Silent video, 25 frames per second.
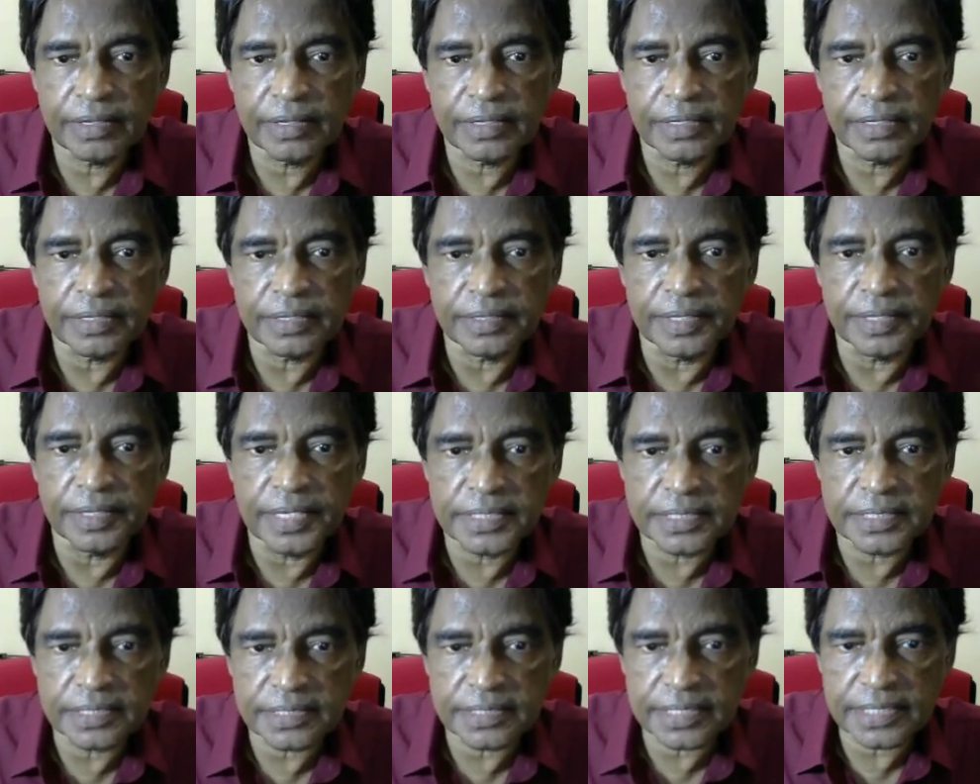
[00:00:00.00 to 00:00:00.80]

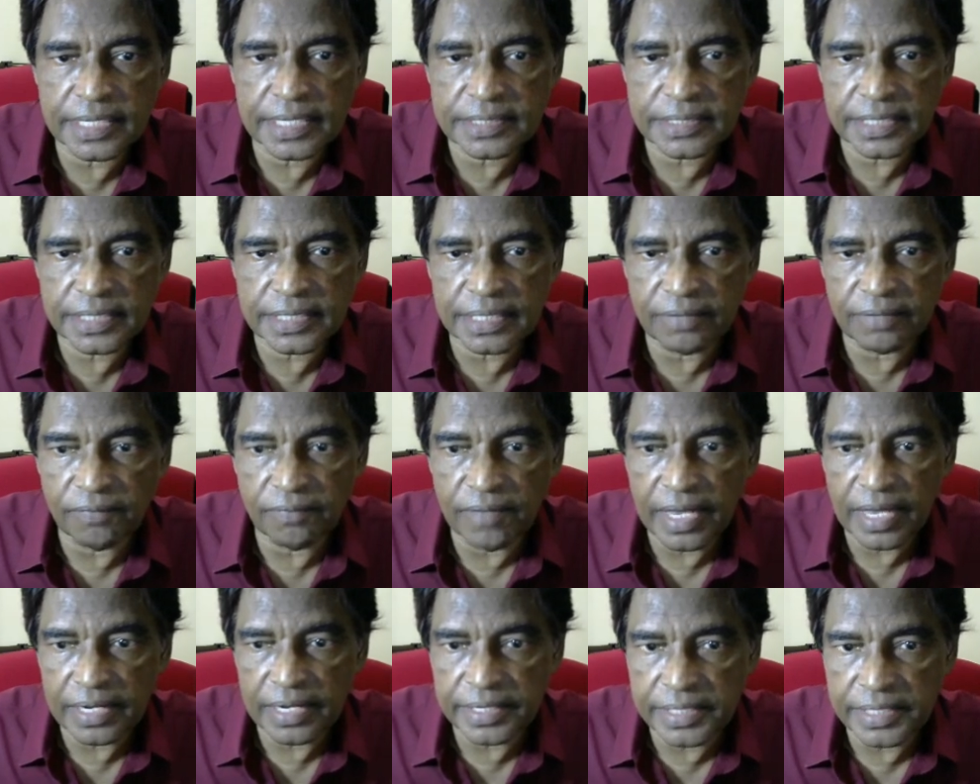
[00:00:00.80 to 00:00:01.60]
This is testing the
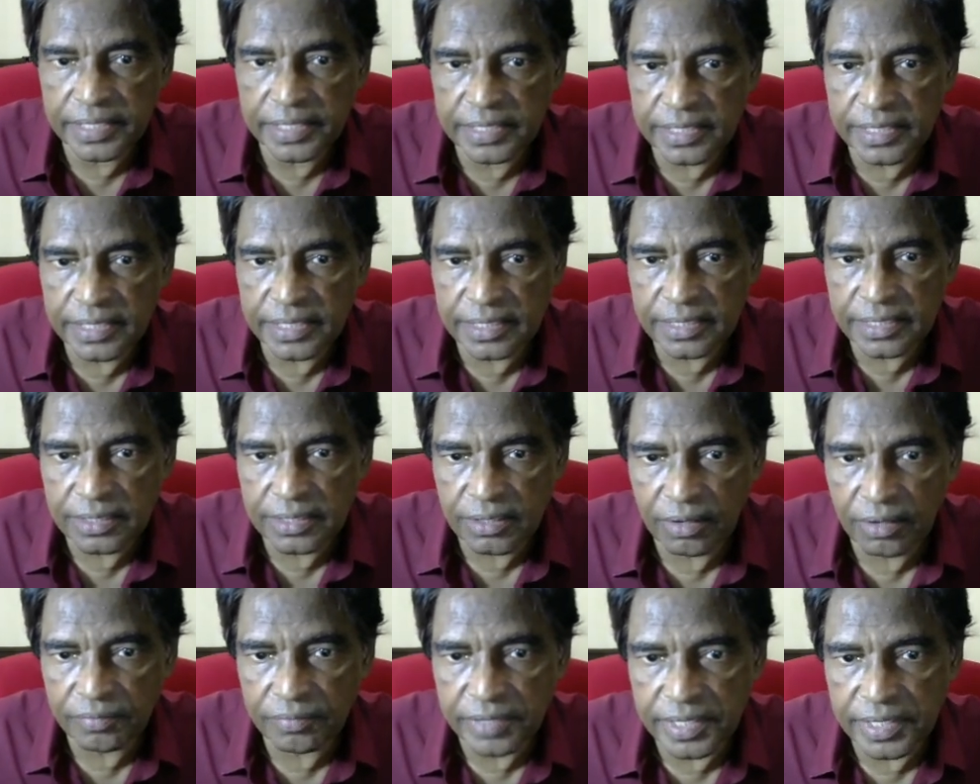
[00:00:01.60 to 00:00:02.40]
validity
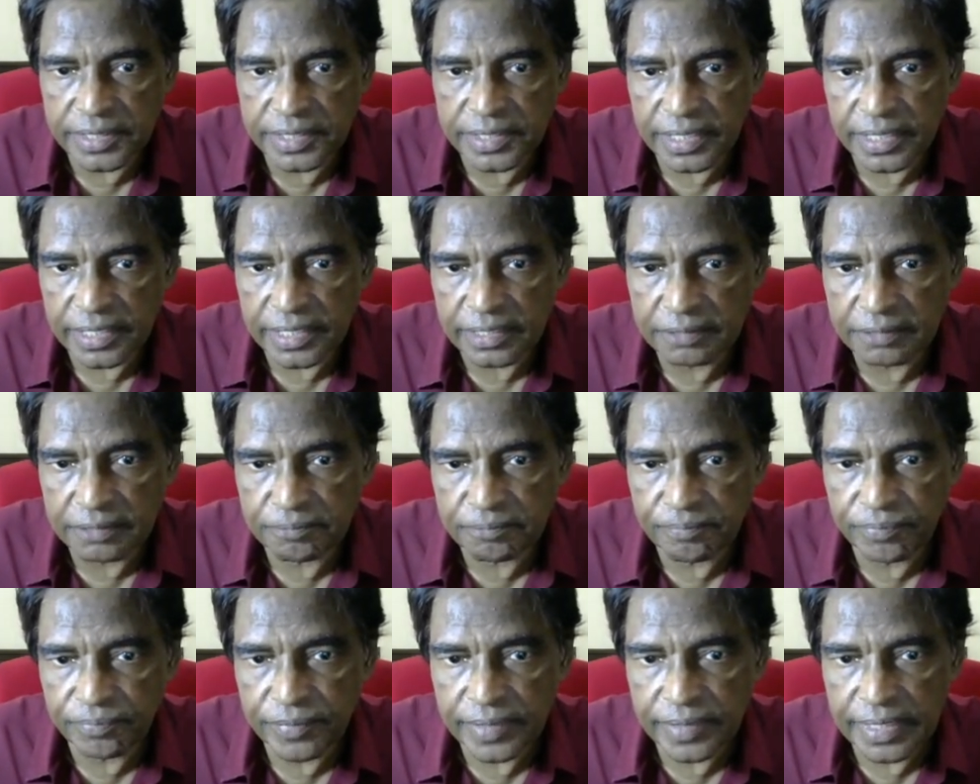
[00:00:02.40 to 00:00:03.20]
of your design.
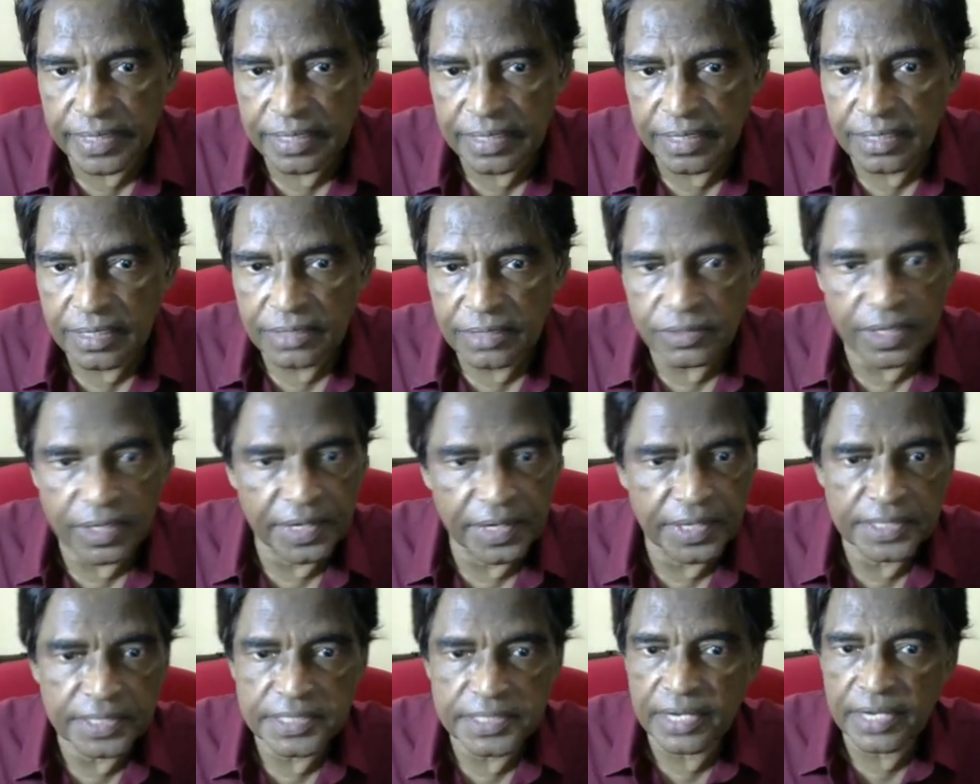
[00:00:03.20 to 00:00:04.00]
If
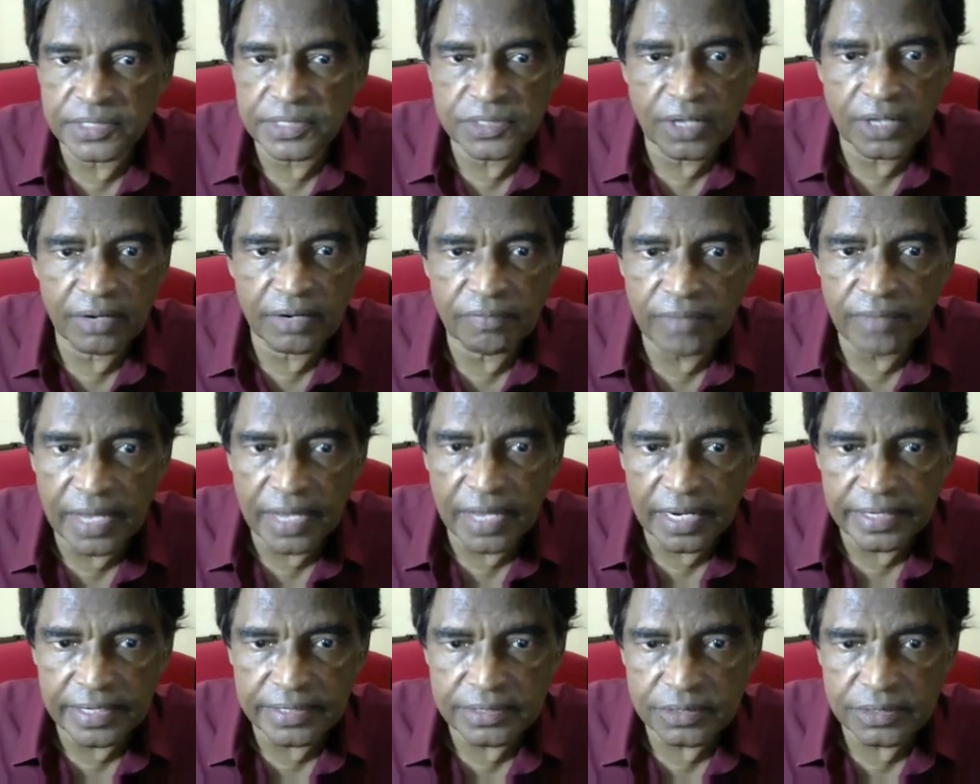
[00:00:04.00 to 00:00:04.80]
design is not
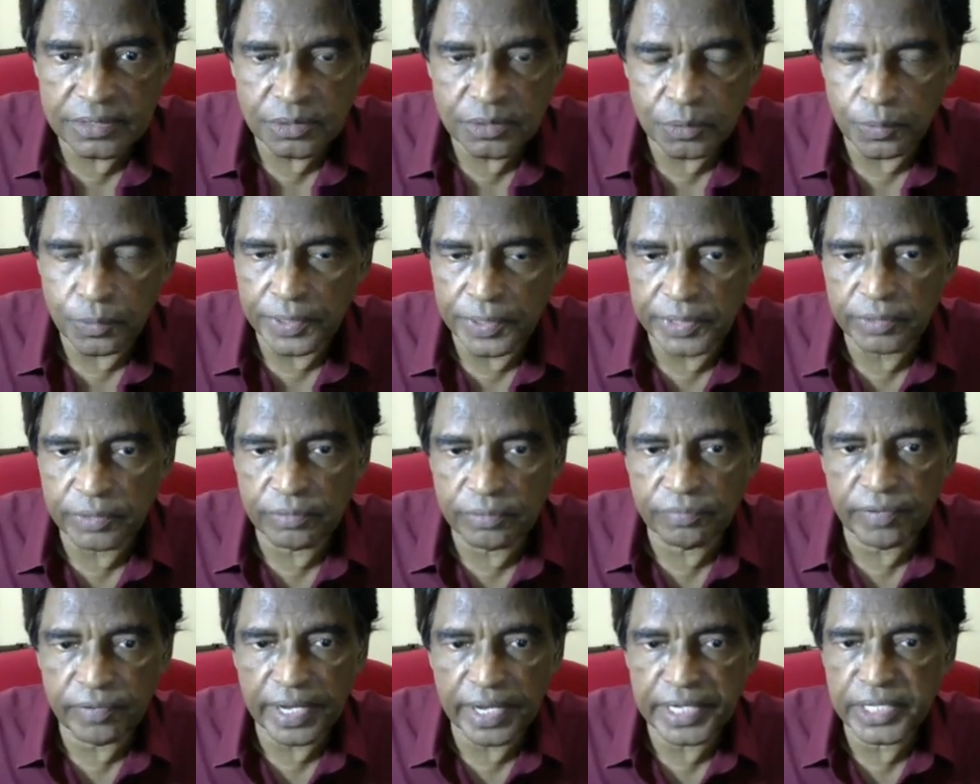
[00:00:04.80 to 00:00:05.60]
valid, whatever
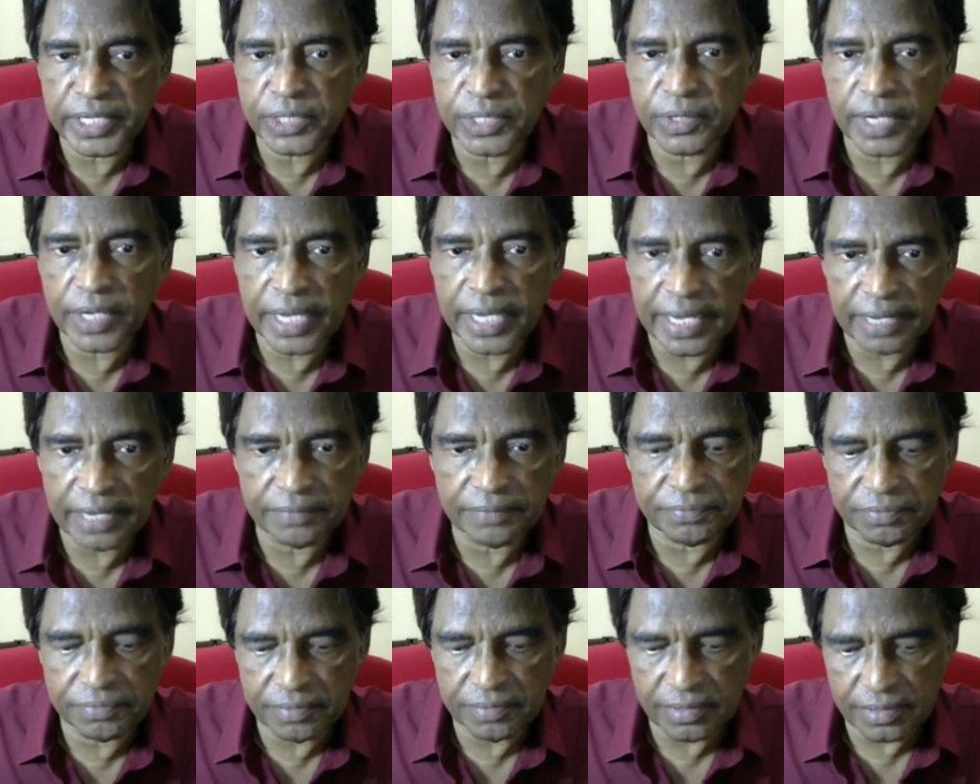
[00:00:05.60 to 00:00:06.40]
finding you
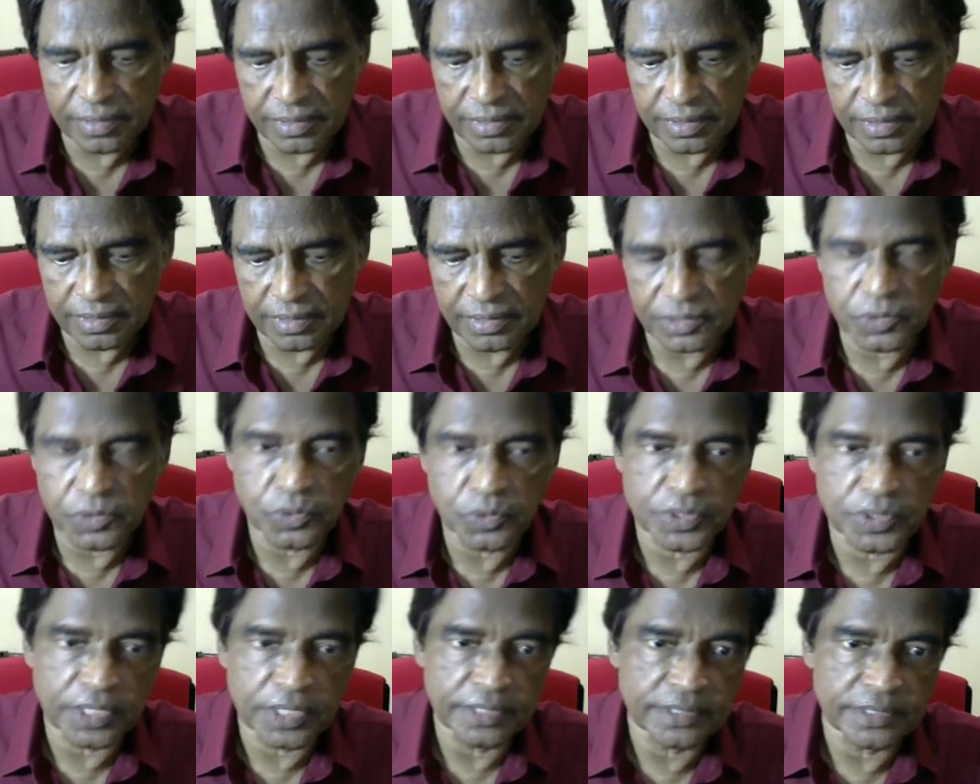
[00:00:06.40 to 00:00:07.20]
have,
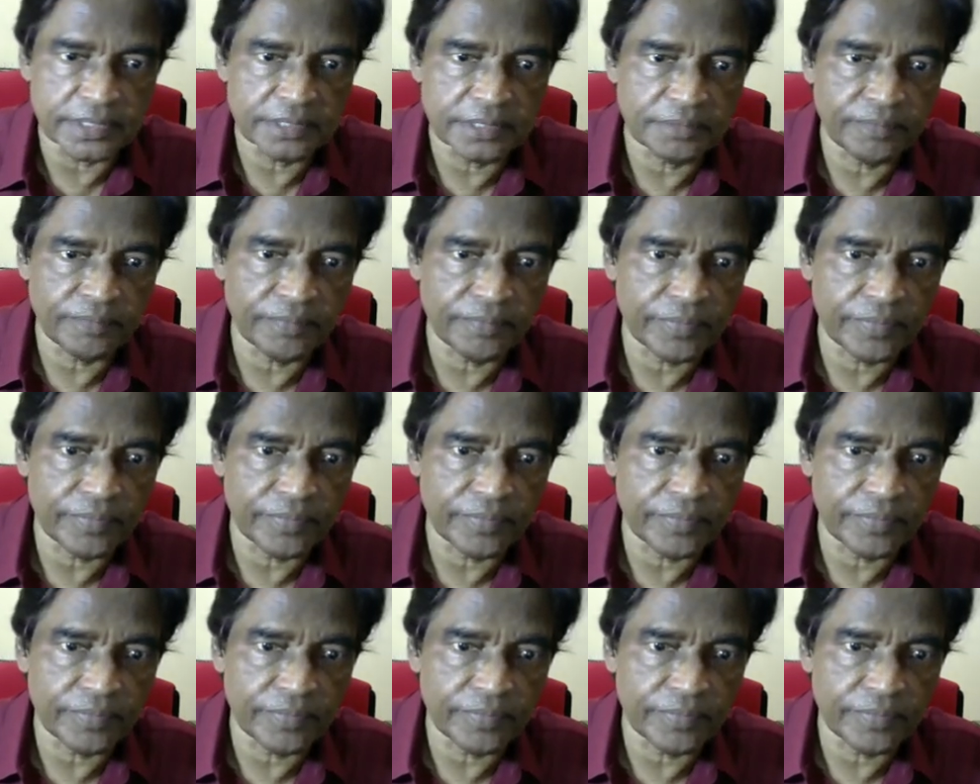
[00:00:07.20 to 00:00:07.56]
useless.